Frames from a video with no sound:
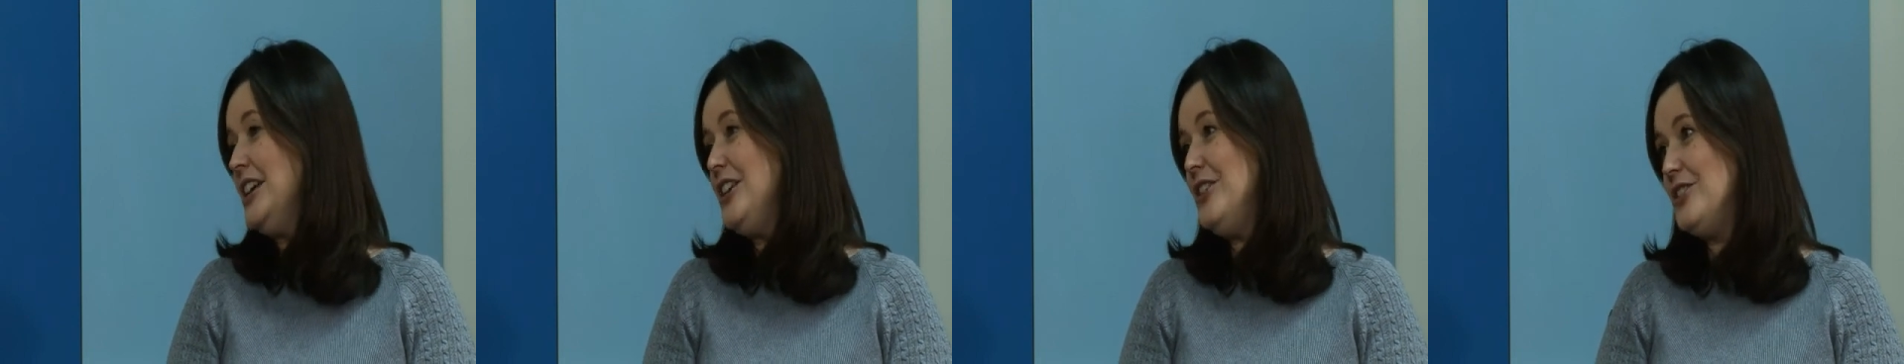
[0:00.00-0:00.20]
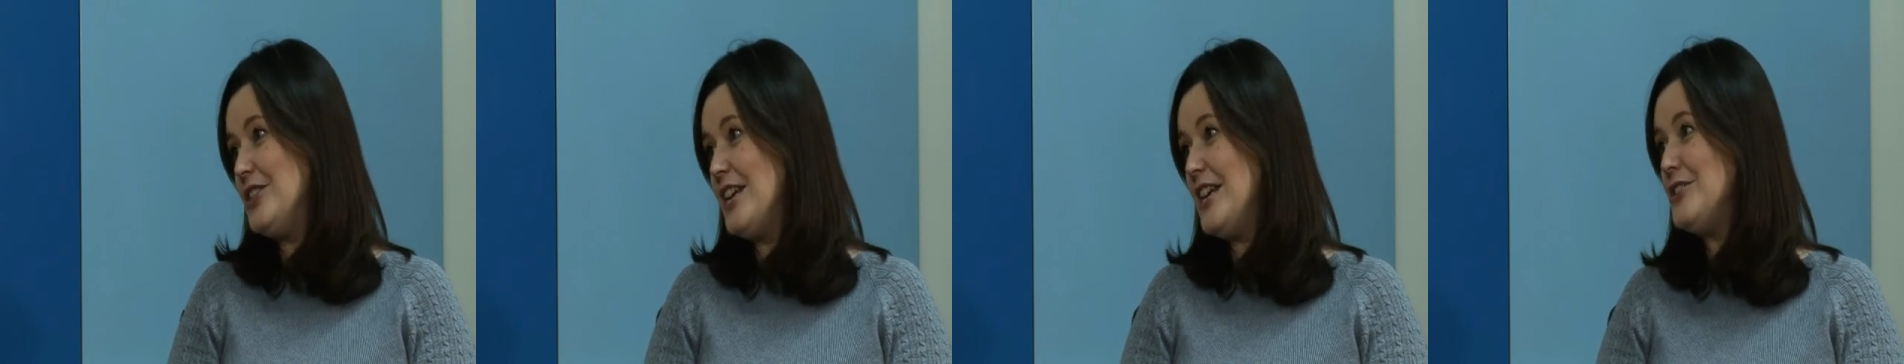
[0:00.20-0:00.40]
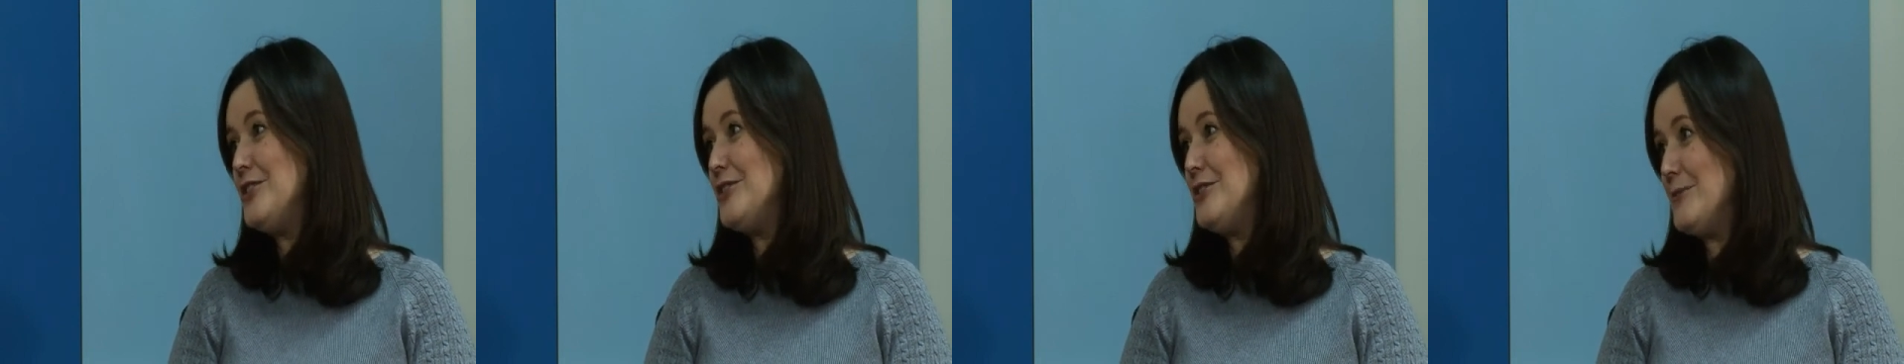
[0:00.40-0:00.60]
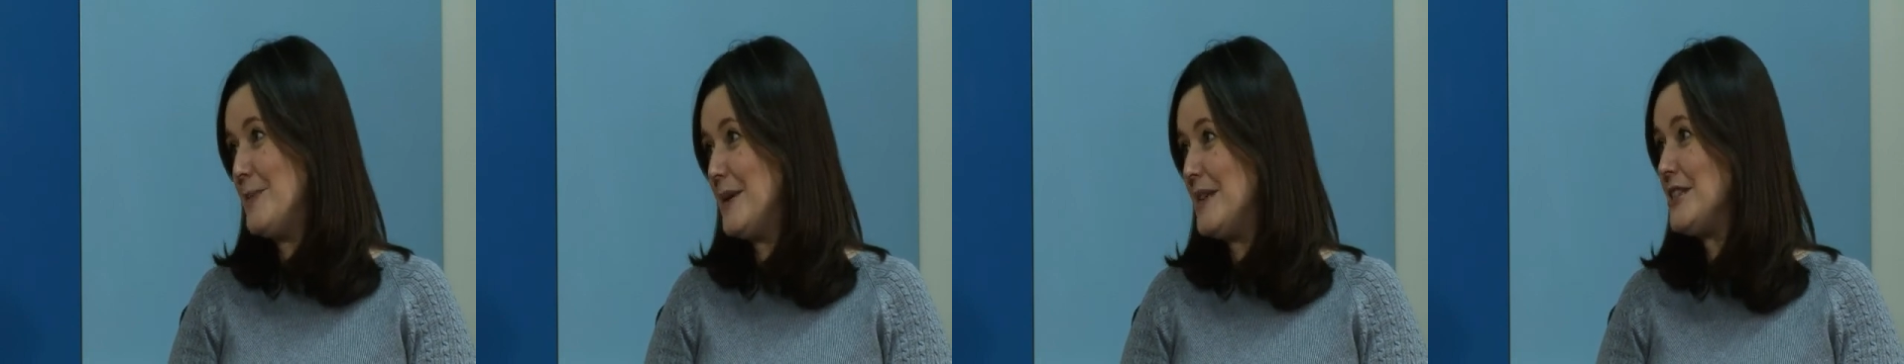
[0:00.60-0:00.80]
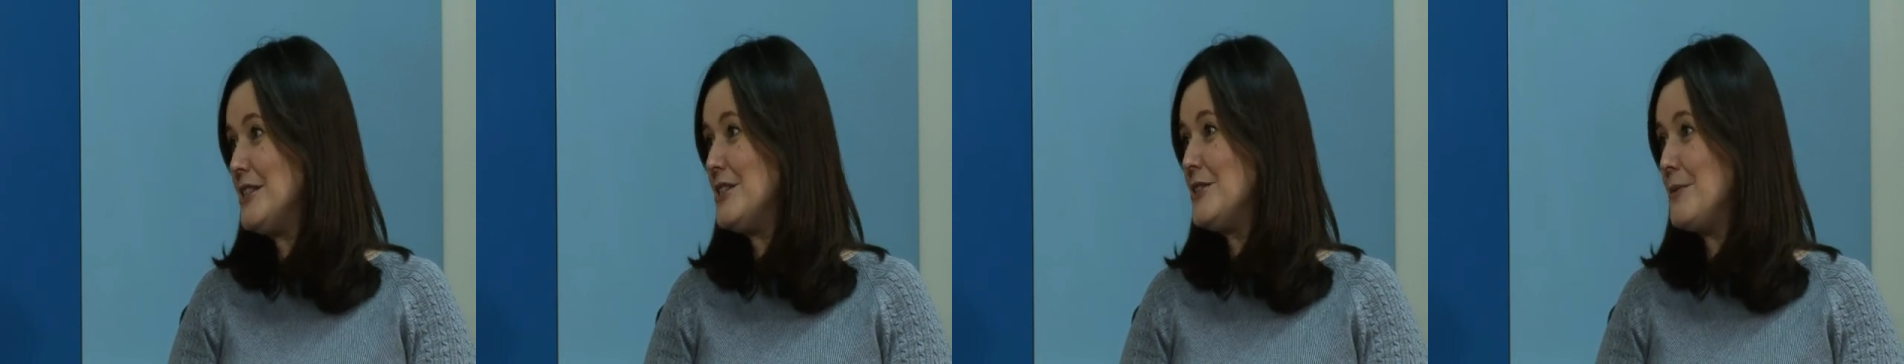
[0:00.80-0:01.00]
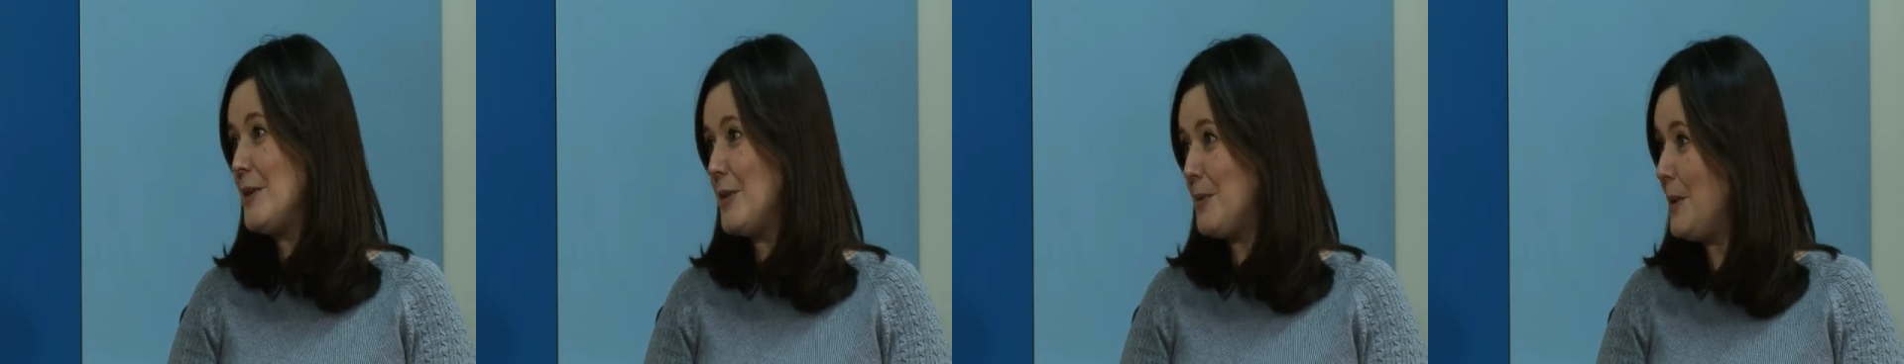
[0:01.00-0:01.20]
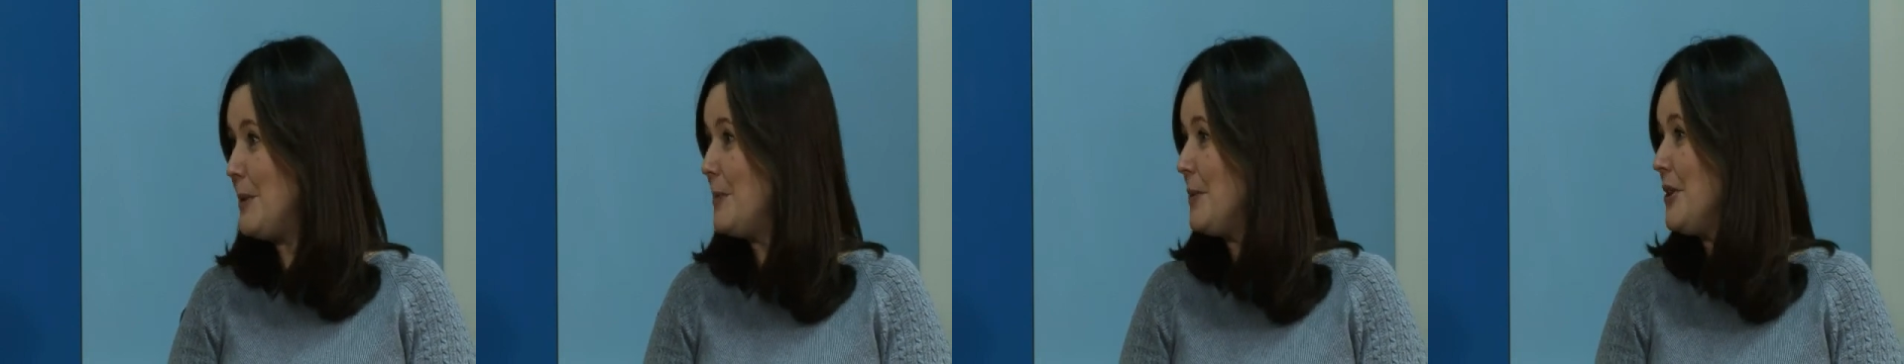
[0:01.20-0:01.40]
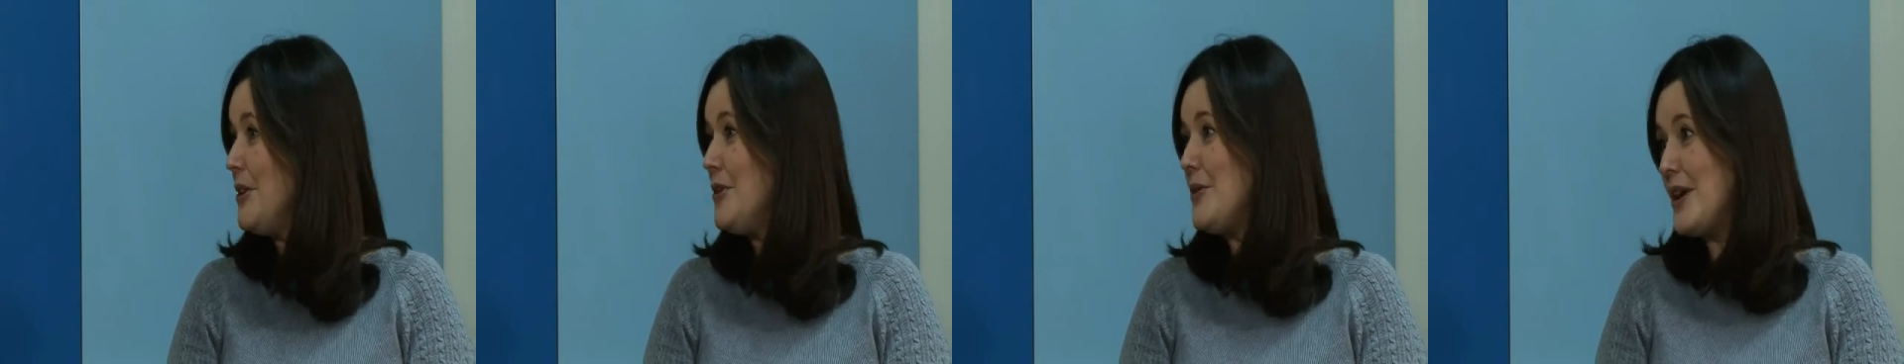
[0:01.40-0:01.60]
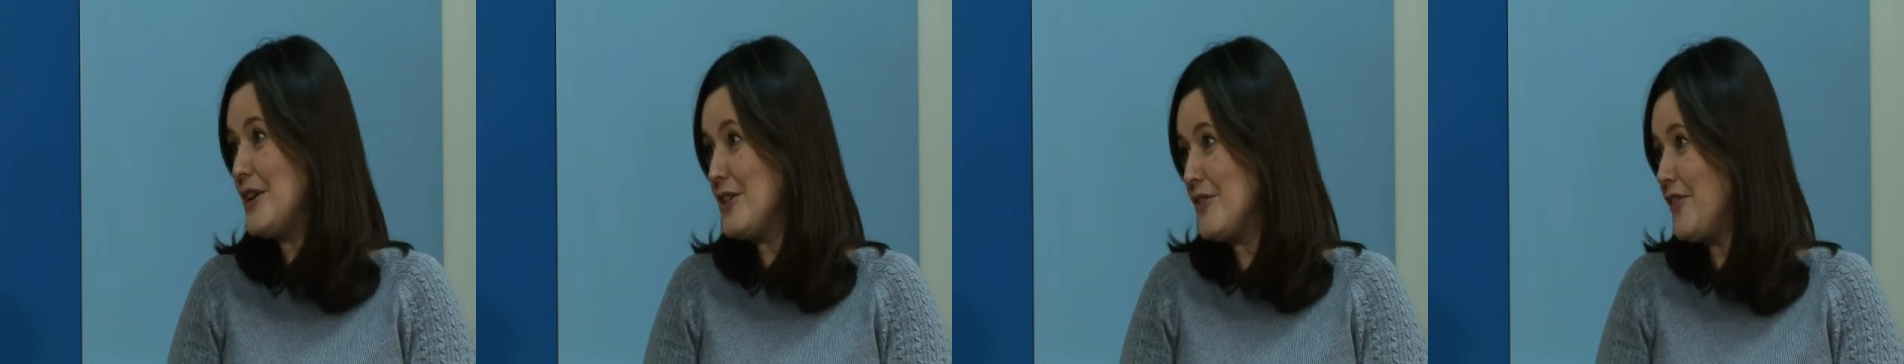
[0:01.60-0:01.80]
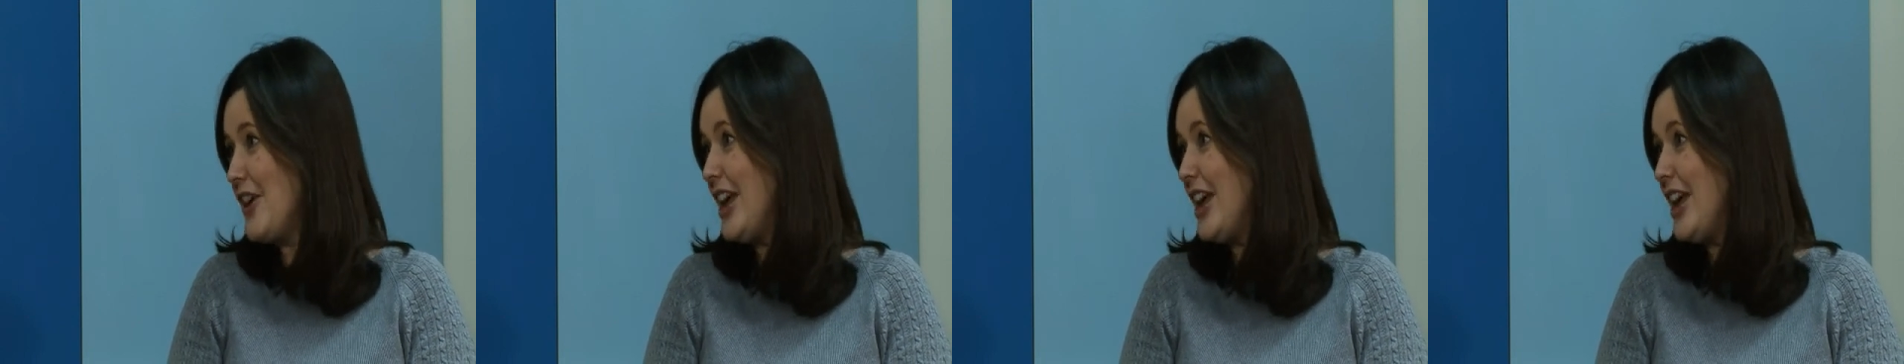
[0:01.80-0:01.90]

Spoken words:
You tend to do business with people who are your